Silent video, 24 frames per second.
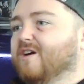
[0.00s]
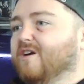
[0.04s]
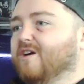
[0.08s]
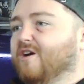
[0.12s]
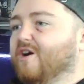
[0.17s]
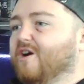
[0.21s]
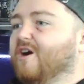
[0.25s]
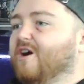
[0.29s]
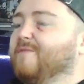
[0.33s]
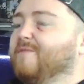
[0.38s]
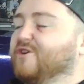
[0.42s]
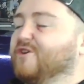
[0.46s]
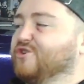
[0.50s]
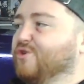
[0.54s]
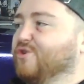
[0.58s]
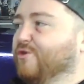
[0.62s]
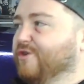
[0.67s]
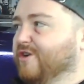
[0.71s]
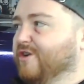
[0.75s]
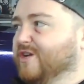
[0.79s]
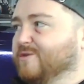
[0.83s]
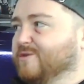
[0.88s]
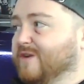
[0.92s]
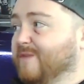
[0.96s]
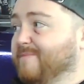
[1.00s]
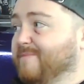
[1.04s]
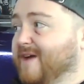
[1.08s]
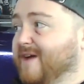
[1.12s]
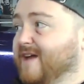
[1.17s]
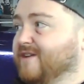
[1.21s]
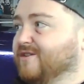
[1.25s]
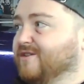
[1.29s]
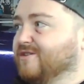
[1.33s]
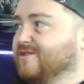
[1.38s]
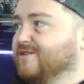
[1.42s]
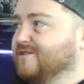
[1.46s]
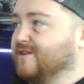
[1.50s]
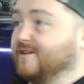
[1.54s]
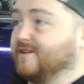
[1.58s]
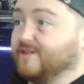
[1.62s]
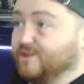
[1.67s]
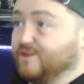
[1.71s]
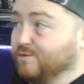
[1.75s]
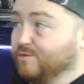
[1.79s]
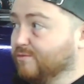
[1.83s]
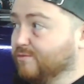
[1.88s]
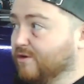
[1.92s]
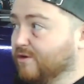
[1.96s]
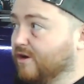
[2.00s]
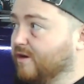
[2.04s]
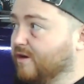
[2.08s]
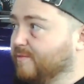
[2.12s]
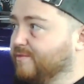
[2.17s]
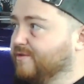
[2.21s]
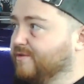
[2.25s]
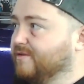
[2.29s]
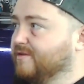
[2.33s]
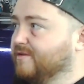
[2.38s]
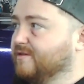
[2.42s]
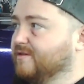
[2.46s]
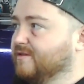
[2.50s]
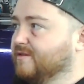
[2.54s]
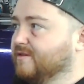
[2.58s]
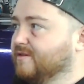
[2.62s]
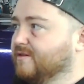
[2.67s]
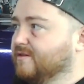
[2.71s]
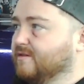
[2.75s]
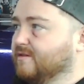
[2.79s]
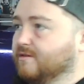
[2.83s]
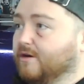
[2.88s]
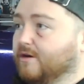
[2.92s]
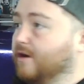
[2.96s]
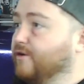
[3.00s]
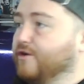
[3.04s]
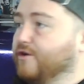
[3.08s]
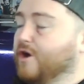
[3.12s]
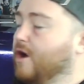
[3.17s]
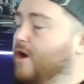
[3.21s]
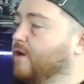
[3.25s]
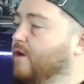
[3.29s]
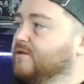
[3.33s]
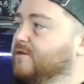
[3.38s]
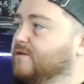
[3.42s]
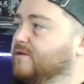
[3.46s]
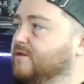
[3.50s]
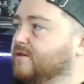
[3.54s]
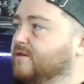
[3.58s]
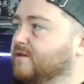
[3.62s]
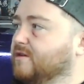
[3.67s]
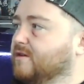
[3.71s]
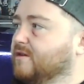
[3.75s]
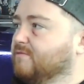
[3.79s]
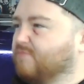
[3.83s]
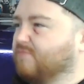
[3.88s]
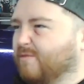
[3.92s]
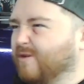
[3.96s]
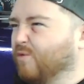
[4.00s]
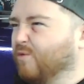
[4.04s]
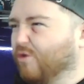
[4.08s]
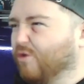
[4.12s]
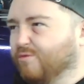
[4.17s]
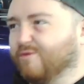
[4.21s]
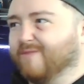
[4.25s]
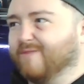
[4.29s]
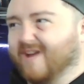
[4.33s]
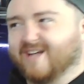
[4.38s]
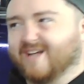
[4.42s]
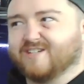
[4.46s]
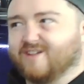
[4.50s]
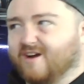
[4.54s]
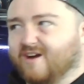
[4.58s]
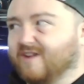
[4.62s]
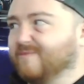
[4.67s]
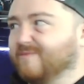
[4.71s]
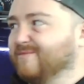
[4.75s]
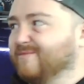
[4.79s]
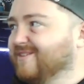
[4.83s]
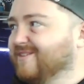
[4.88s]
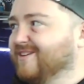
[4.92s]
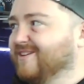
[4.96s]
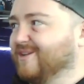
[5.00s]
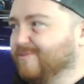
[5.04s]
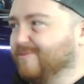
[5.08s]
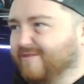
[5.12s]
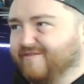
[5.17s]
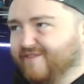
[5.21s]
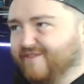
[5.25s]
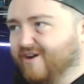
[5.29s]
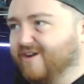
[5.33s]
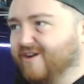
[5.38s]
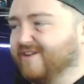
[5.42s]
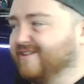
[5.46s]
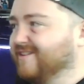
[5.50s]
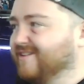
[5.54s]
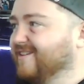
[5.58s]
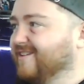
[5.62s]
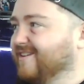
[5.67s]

oh, my shoulder hurts my bench. It's like, did you warm up? Oh, no. Probably warm up next time. You'll be fine.